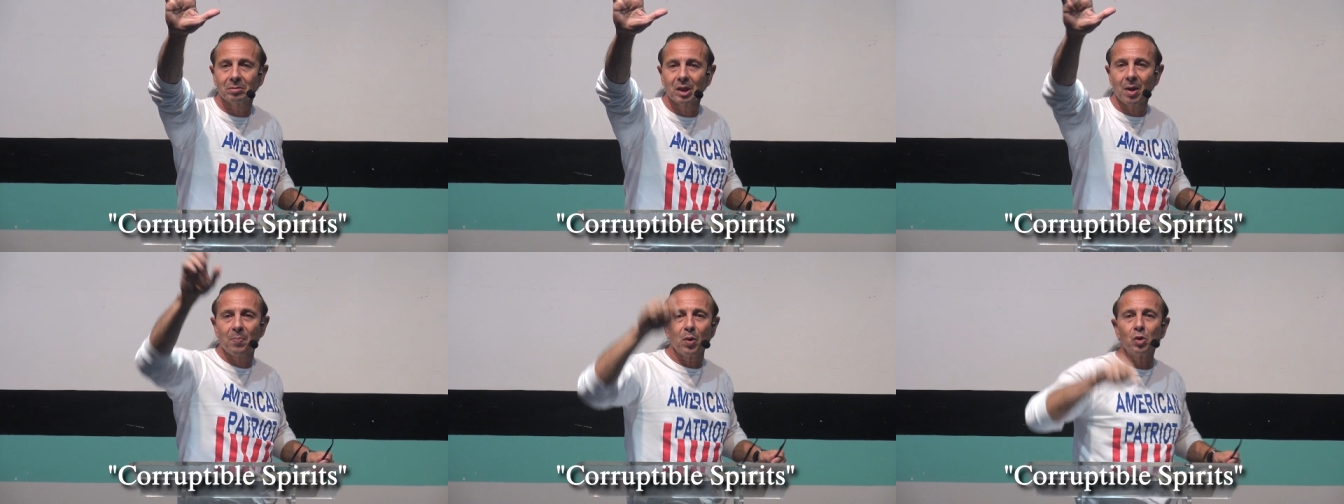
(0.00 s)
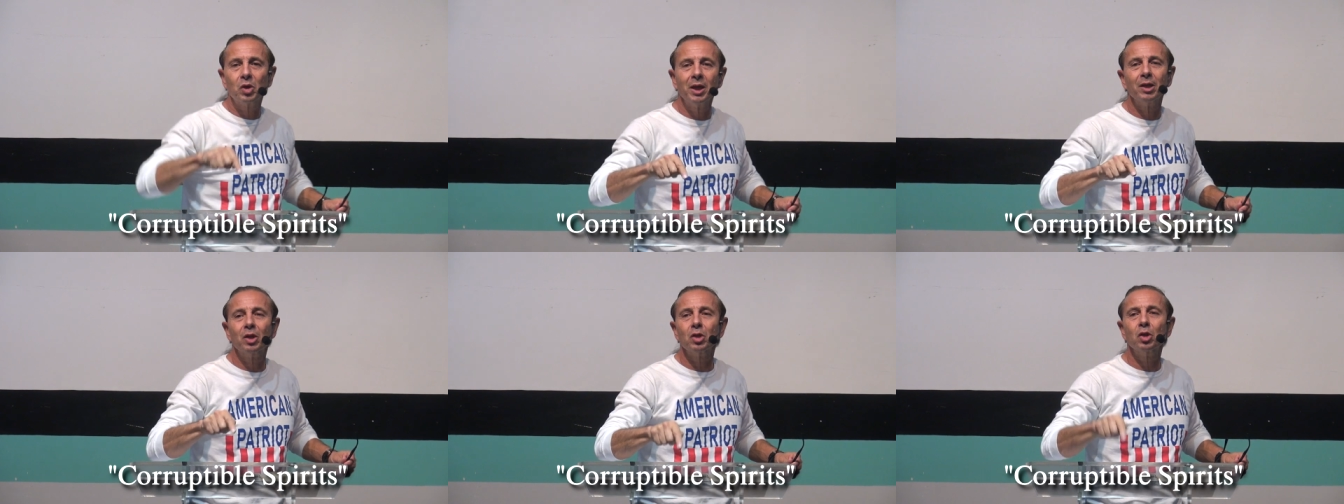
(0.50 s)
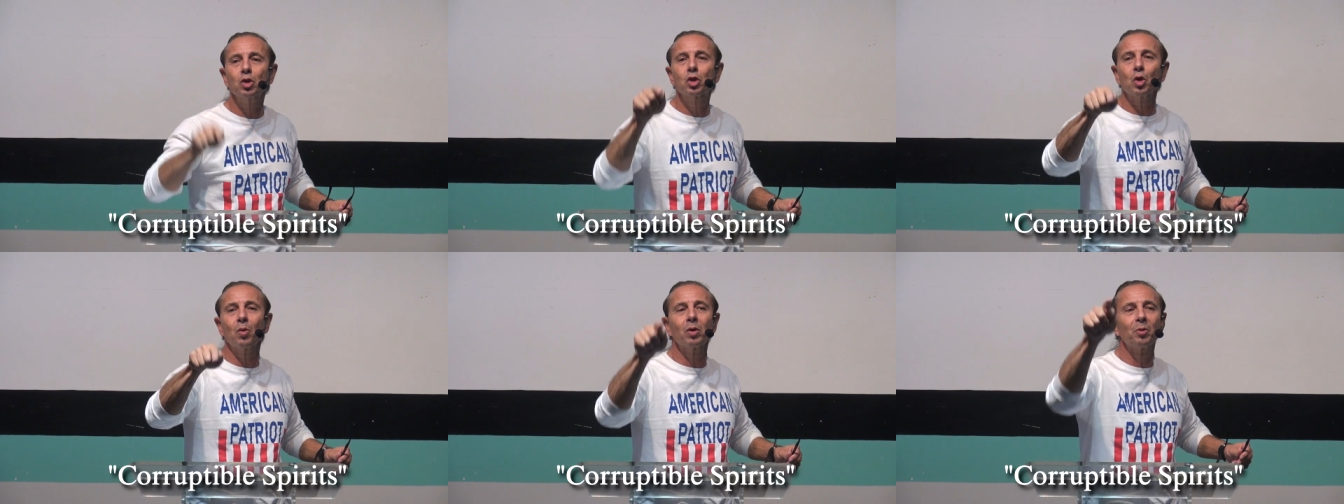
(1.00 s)
A person that doesn't
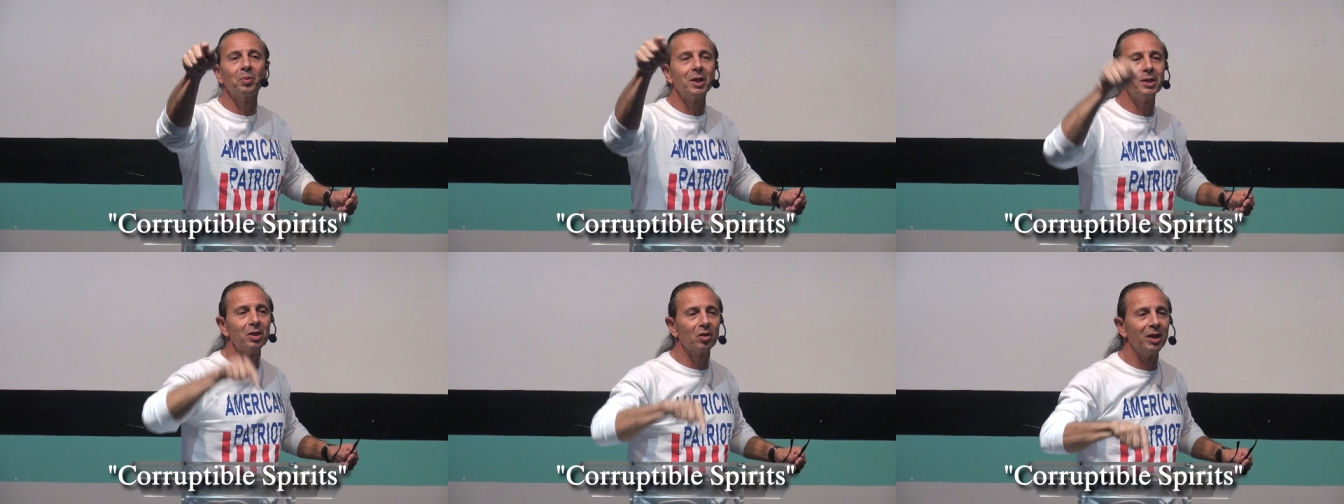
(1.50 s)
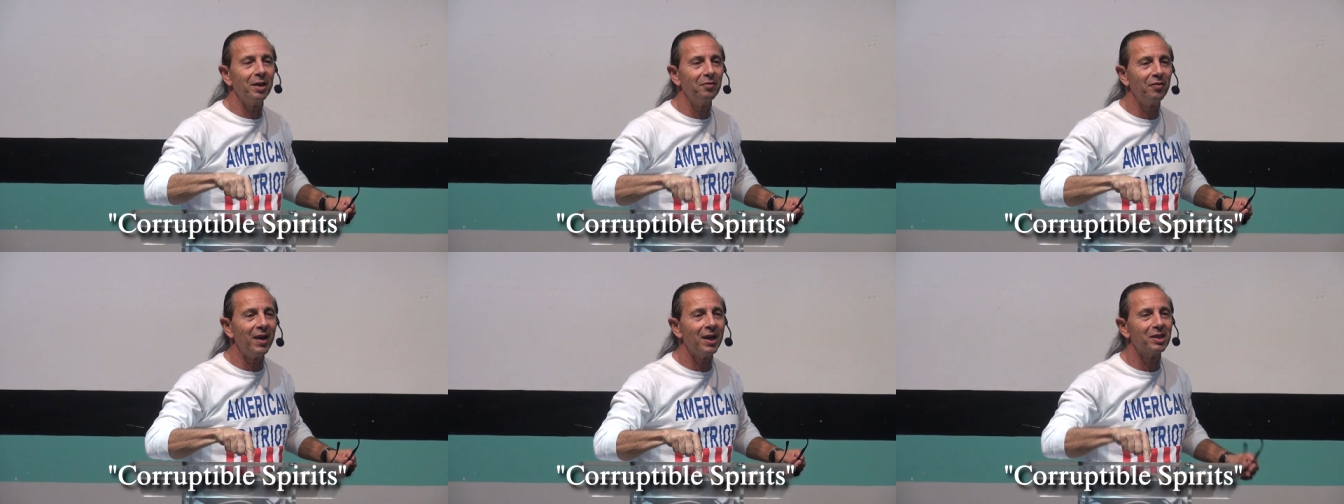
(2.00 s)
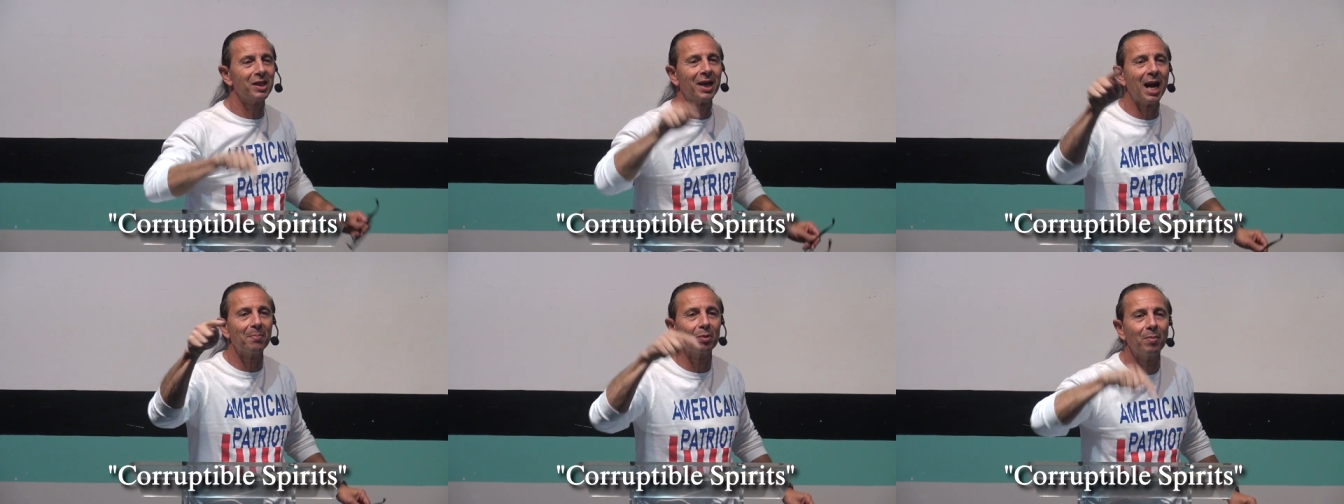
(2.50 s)
sow in a place they're getting fed is a
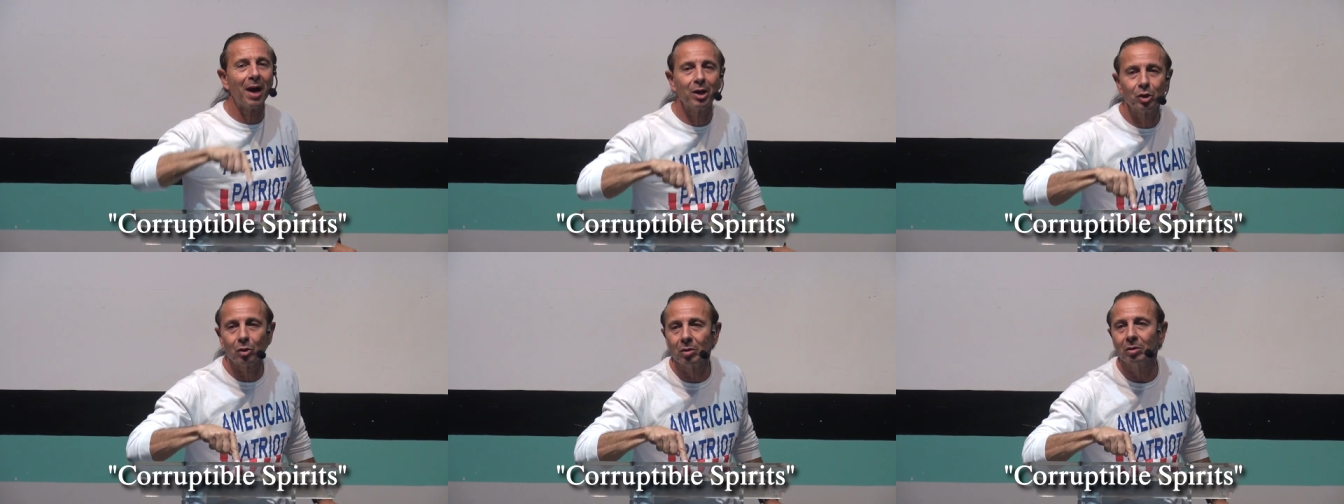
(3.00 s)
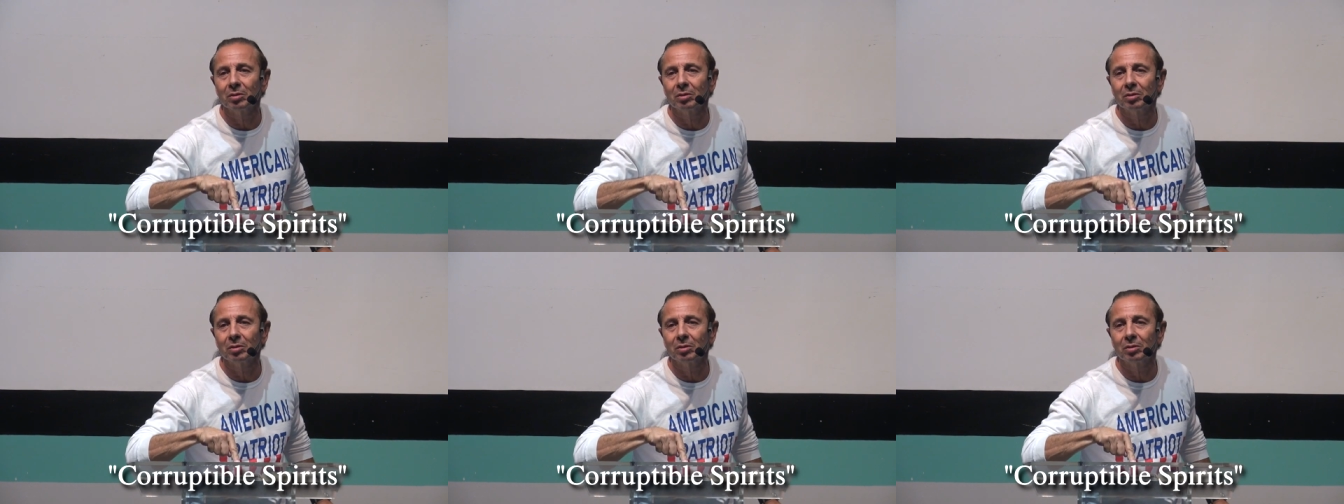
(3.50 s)
compromiser.